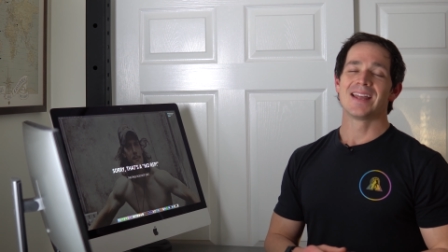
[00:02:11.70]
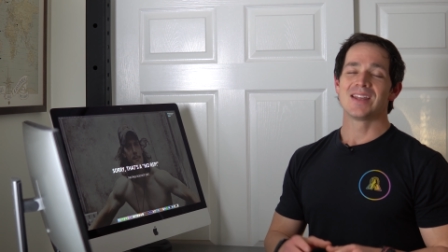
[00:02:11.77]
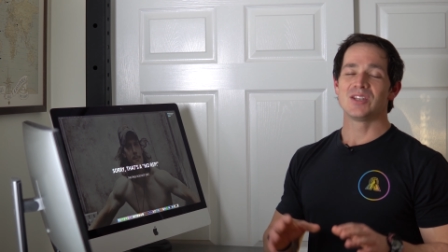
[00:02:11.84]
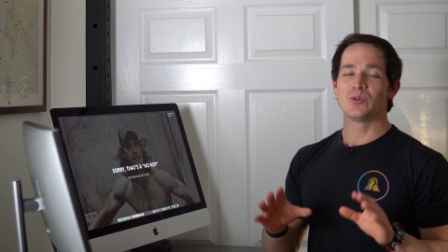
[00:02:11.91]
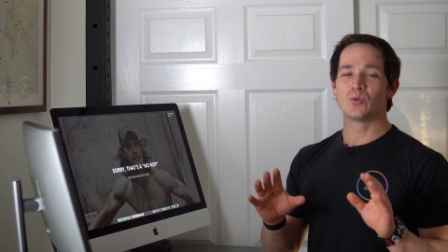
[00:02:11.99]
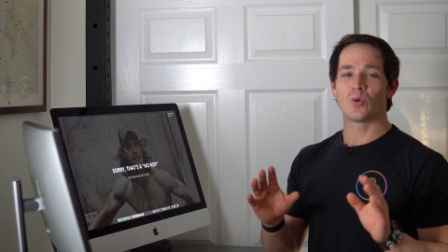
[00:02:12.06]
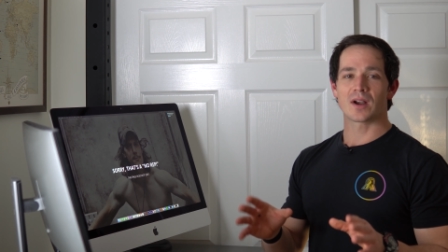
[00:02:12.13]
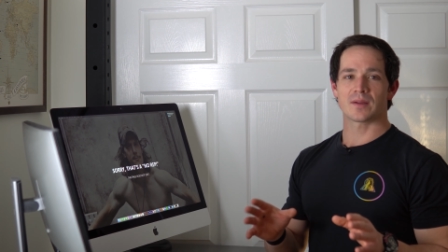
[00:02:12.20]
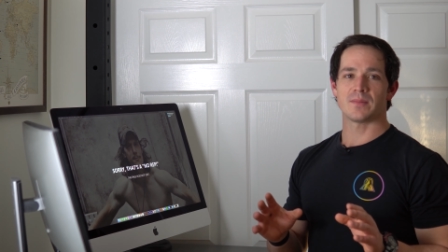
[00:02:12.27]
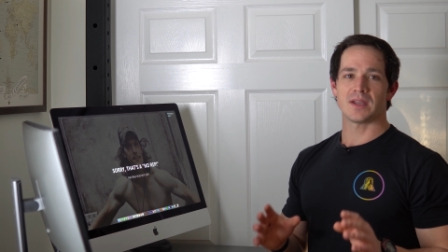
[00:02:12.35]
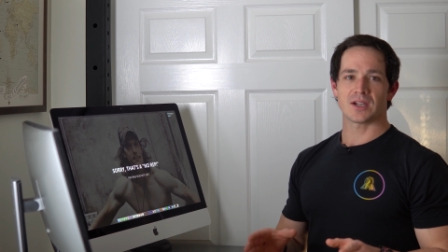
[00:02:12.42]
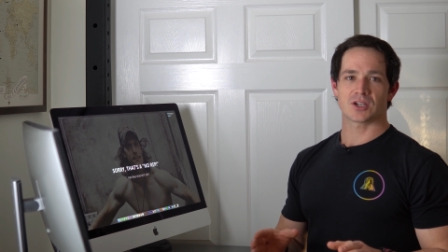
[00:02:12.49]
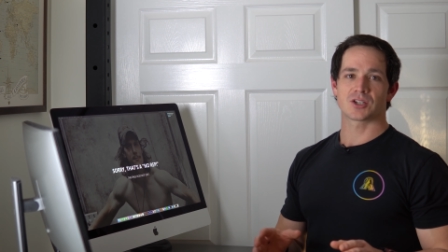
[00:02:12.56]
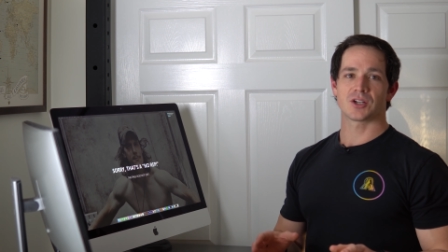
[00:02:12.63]
you want to
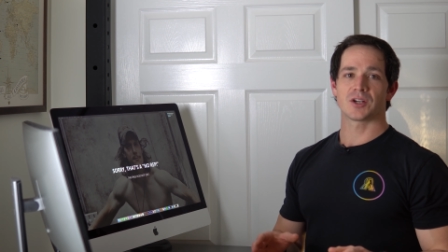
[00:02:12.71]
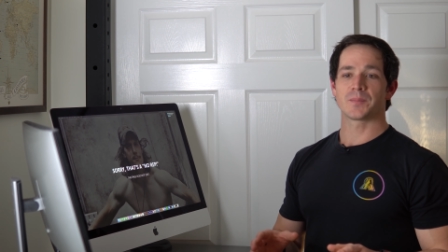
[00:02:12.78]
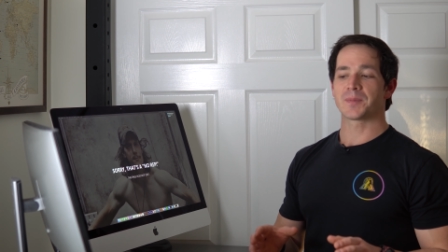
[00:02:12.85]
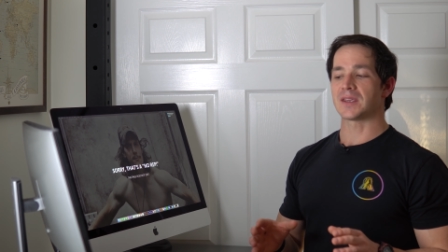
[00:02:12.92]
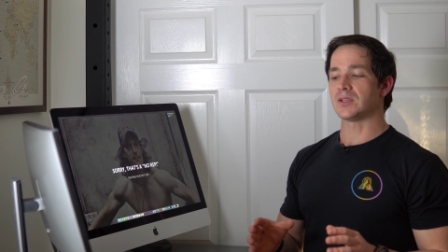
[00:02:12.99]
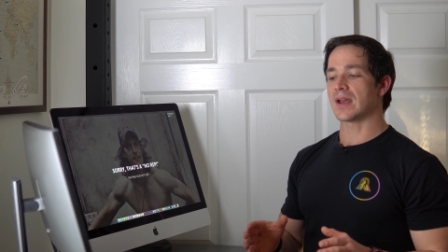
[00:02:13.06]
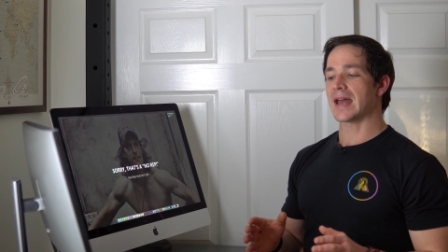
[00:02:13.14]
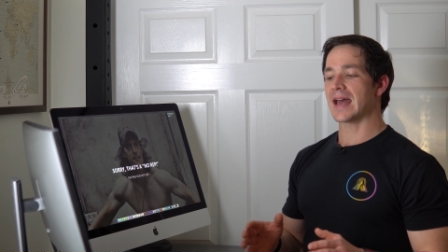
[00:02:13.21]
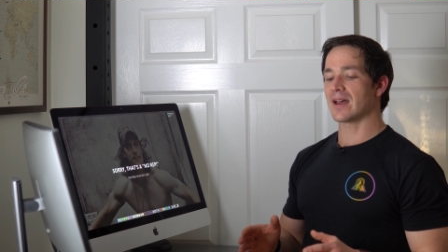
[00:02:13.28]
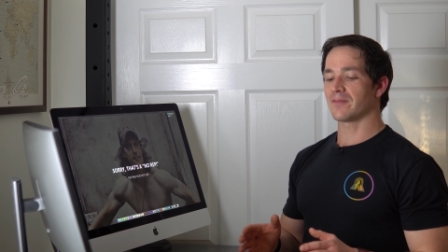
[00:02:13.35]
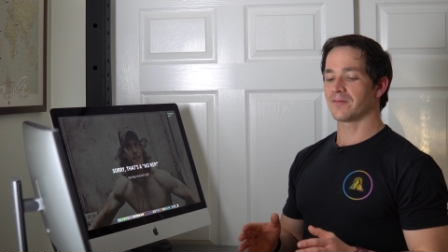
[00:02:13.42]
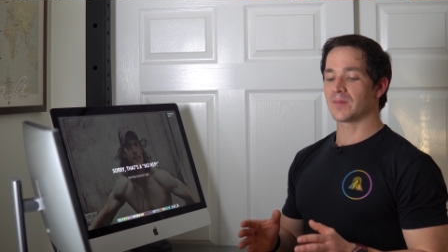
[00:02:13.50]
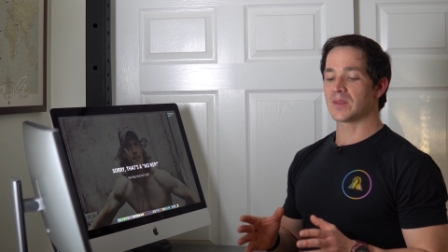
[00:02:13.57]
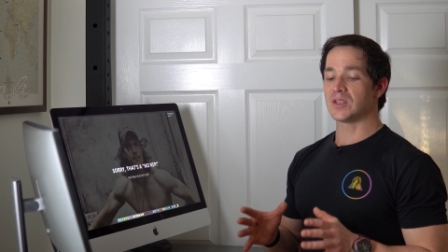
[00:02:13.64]
make sure that
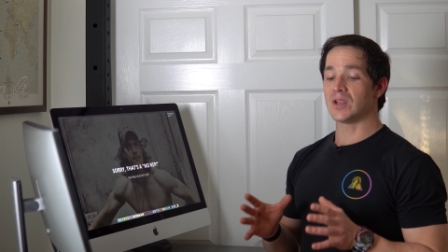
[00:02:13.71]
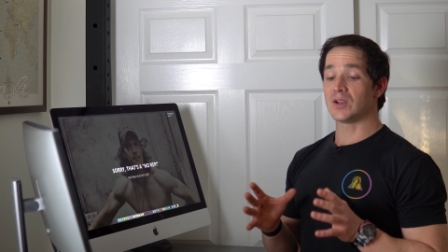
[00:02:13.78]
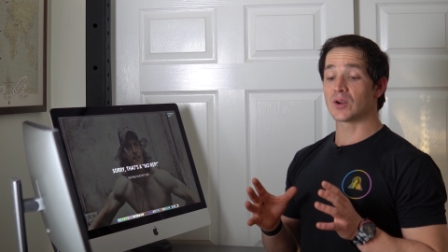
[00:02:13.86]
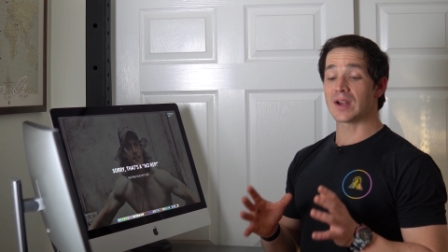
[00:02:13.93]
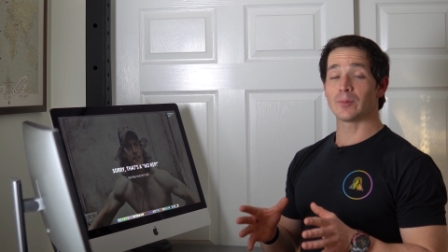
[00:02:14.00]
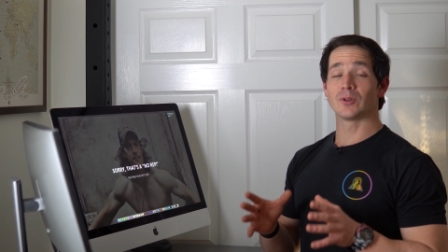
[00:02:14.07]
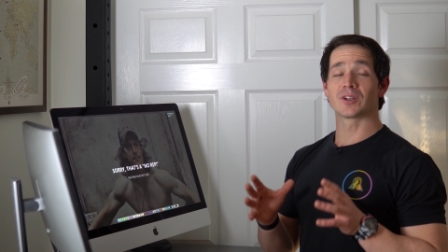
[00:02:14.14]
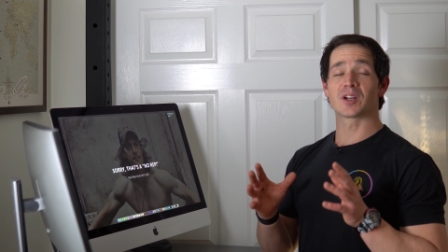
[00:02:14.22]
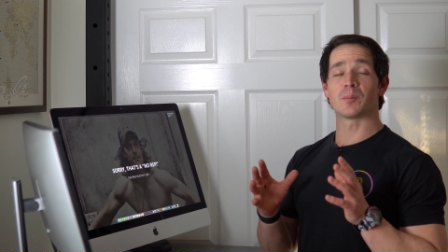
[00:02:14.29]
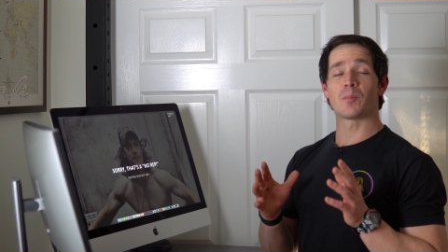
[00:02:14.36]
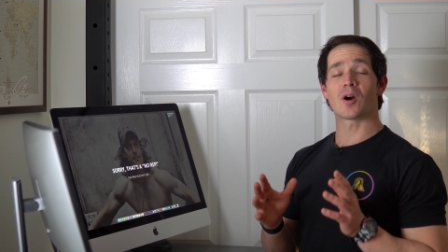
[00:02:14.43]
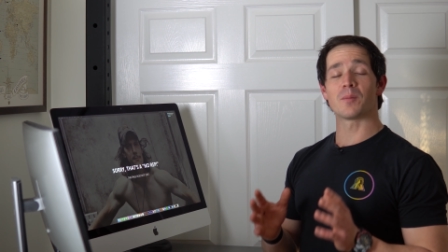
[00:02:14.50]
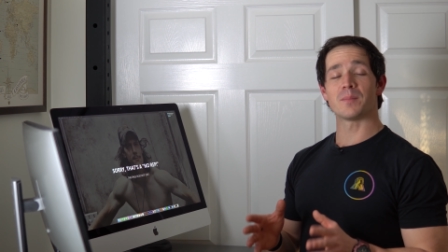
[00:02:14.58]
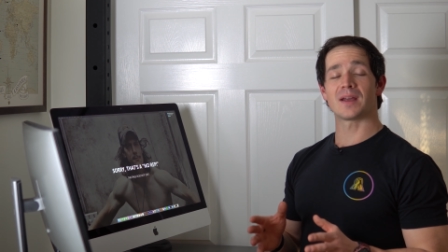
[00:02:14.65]
you're able to
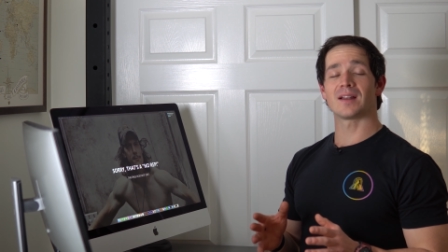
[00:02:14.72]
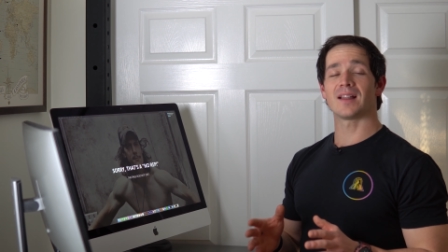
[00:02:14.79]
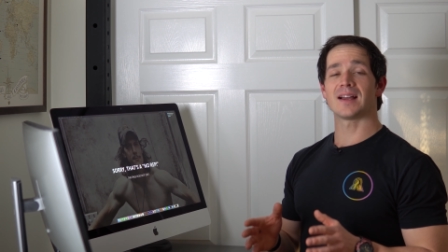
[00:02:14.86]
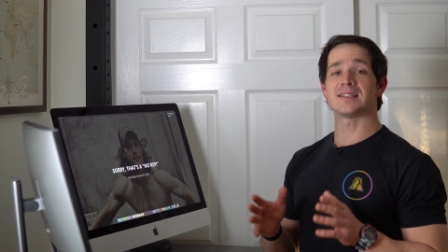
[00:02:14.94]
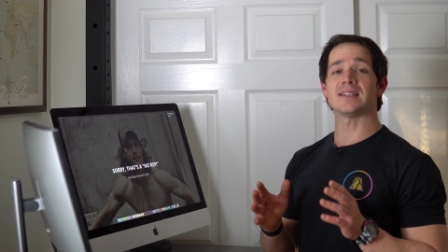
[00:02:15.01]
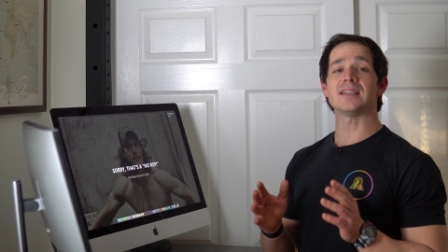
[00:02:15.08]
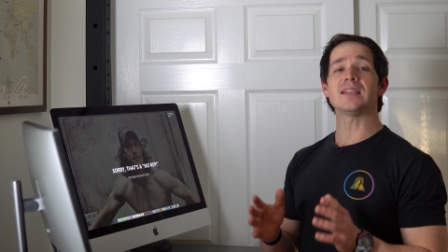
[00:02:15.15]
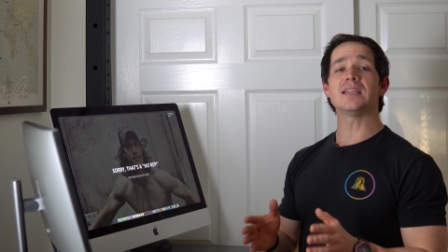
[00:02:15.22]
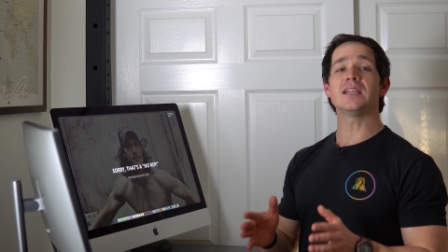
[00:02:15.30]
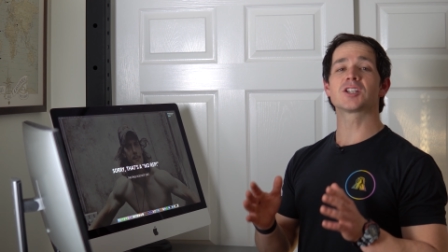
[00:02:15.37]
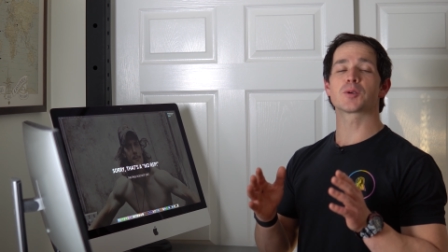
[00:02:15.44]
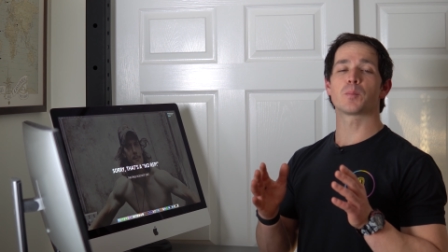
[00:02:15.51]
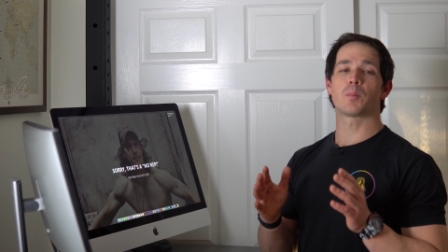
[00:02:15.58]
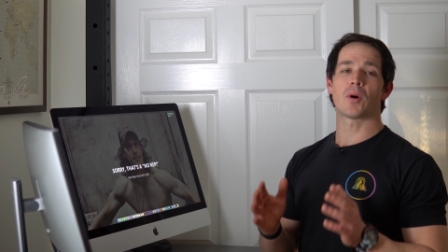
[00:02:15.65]
compartmentalize
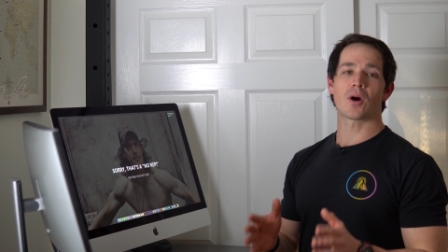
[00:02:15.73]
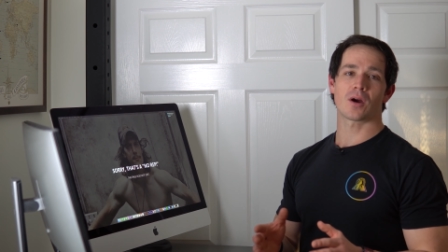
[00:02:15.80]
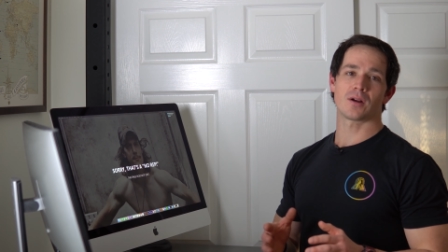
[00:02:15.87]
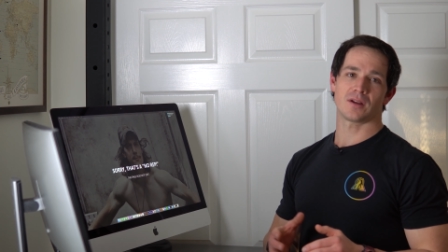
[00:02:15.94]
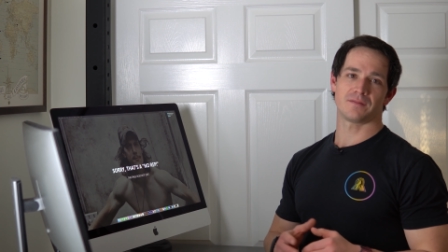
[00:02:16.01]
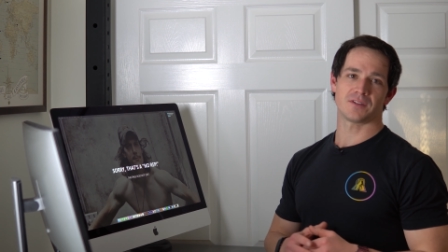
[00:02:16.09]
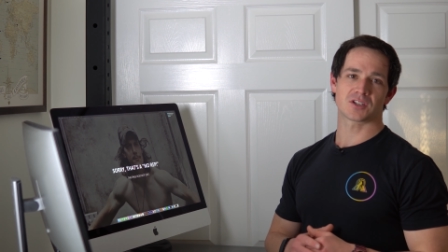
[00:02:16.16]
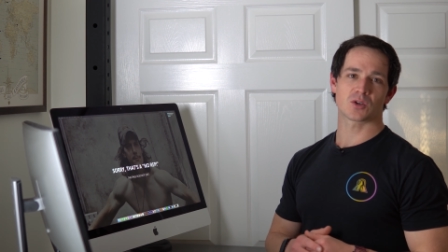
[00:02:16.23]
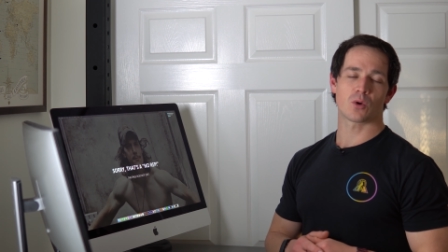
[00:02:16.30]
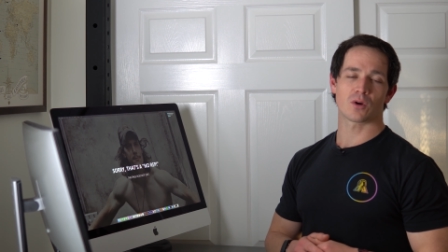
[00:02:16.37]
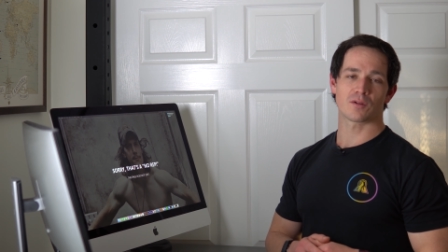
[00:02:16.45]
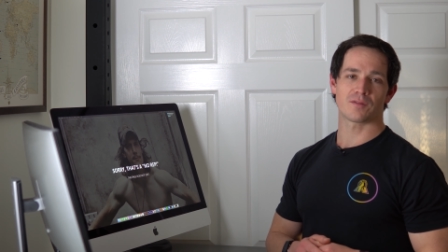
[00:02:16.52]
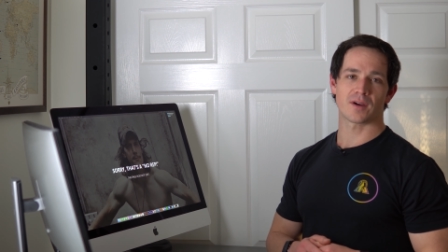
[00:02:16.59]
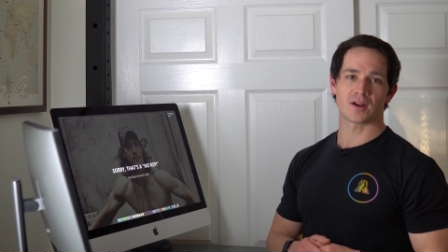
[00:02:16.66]
each part of this
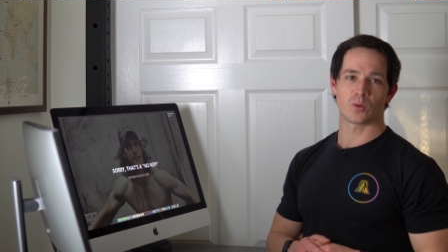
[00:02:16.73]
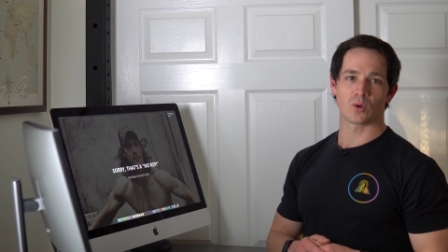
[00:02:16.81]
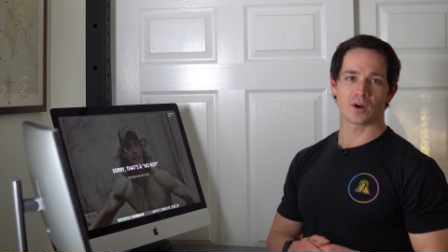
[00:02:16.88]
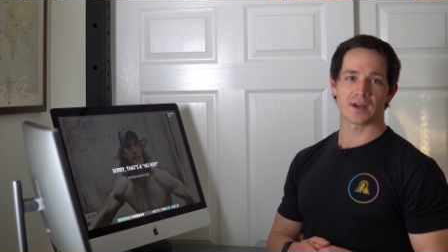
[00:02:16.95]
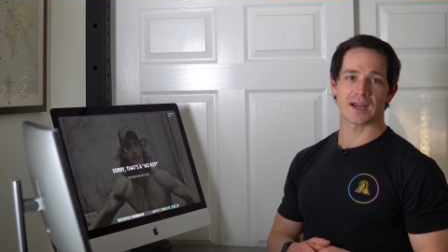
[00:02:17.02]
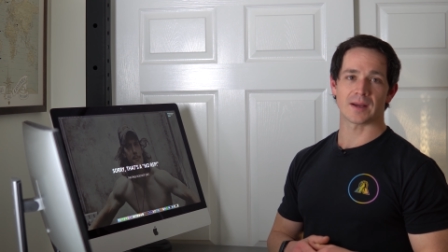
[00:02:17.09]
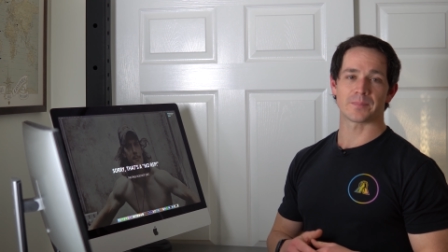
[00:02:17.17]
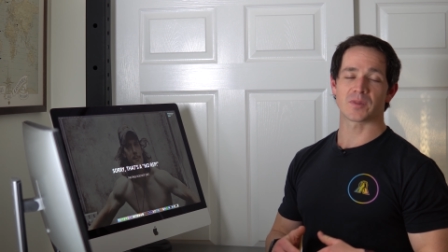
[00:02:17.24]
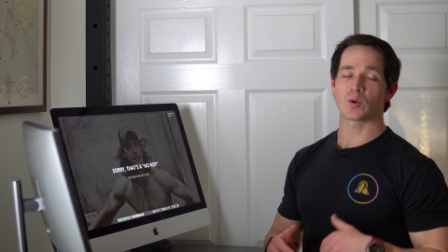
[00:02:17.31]
quarterfinal workout.